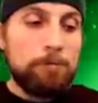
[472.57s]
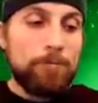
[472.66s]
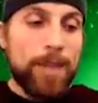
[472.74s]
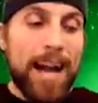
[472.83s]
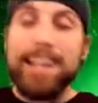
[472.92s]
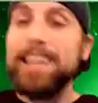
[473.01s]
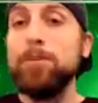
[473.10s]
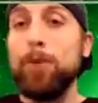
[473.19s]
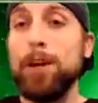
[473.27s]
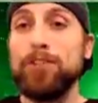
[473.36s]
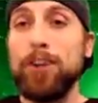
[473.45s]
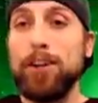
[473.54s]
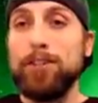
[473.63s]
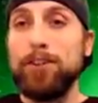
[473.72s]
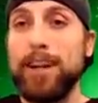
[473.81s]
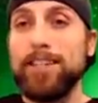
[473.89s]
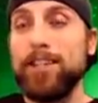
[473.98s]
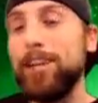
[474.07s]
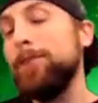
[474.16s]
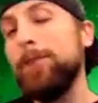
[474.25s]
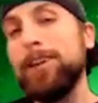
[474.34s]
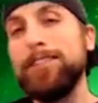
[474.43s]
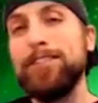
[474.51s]
I like to watch Star Trek. Jenny
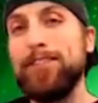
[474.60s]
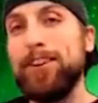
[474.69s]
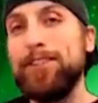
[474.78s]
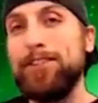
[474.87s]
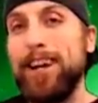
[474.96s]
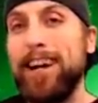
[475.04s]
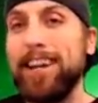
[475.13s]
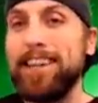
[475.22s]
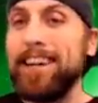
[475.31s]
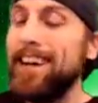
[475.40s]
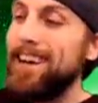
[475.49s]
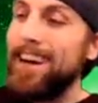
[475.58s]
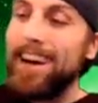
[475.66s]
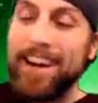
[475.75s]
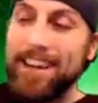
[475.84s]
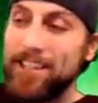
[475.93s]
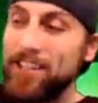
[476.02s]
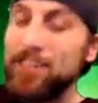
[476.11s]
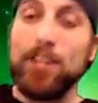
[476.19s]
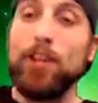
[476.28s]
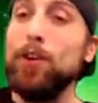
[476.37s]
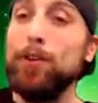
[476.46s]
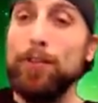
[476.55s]
watches Star Trek. Uh, she's a
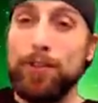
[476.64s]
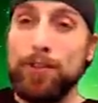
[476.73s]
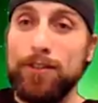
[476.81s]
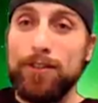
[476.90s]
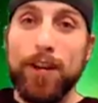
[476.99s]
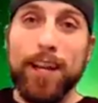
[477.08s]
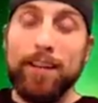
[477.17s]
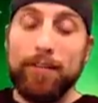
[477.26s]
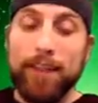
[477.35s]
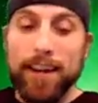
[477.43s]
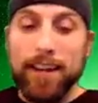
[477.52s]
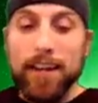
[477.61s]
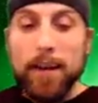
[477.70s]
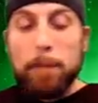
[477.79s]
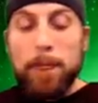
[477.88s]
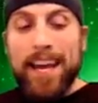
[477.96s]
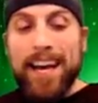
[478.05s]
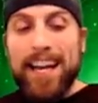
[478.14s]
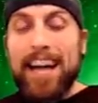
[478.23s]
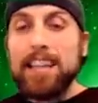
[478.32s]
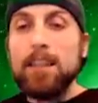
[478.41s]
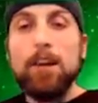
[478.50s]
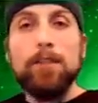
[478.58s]
huge Trekkie fan, and I
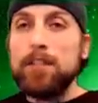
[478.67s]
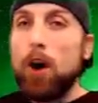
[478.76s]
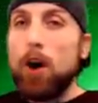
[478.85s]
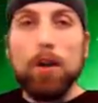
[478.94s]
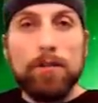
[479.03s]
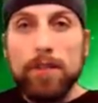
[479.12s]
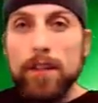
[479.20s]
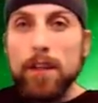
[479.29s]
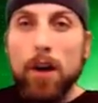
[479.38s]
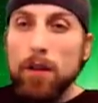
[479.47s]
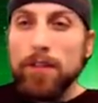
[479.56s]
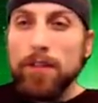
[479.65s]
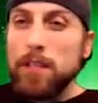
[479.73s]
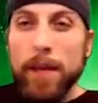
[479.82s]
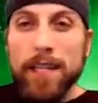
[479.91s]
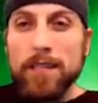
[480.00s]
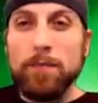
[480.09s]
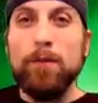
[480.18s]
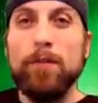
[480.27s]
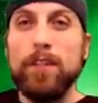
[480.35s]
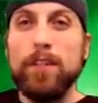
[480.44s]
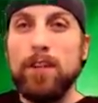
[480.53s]
love all of the all of the space movies.